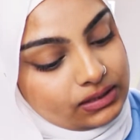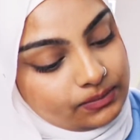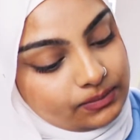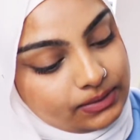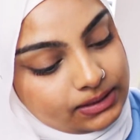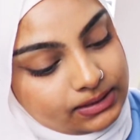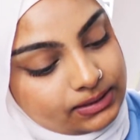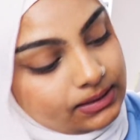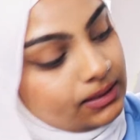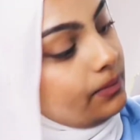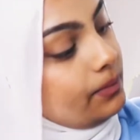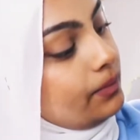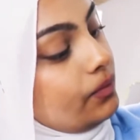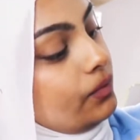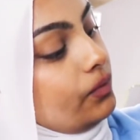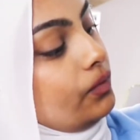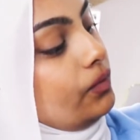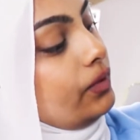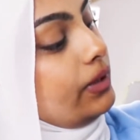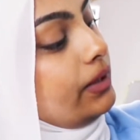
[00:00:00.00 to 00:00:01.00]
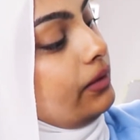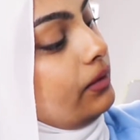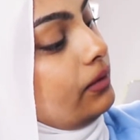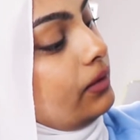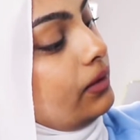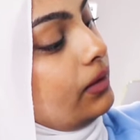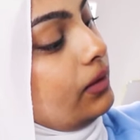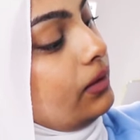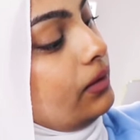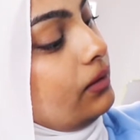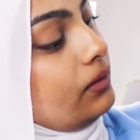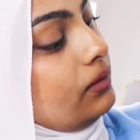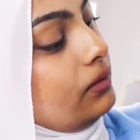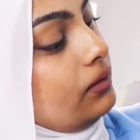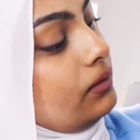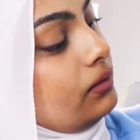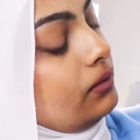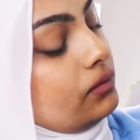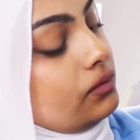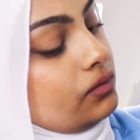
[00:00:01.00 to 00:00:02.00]
my zip all in there.
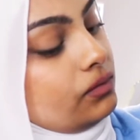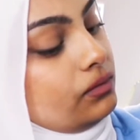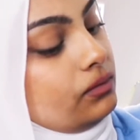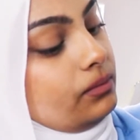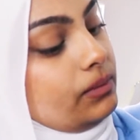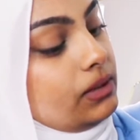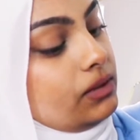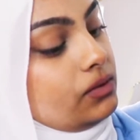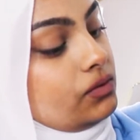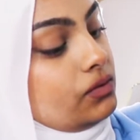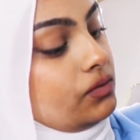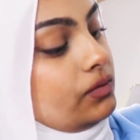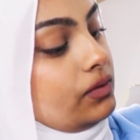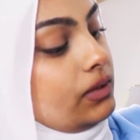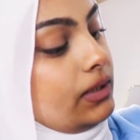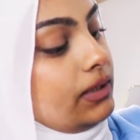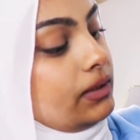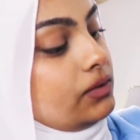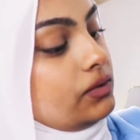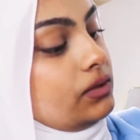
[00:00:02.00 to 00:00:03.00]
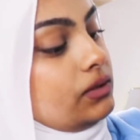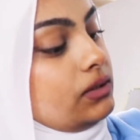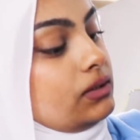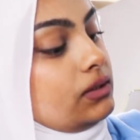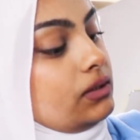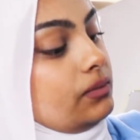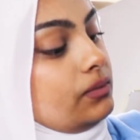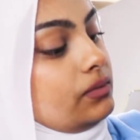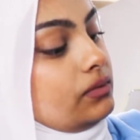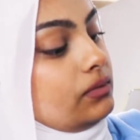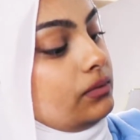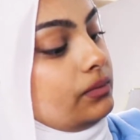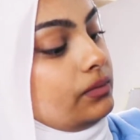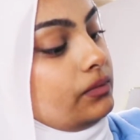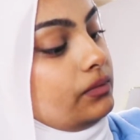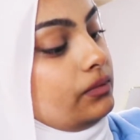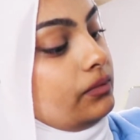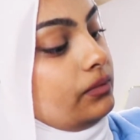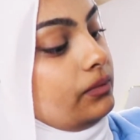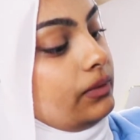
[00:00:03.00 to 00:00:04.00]
Just want to make sure that actually zips
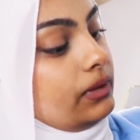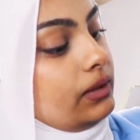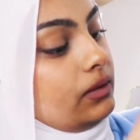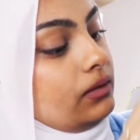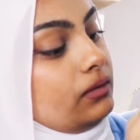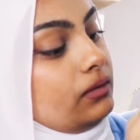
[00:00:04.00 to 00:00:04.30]
up all the way.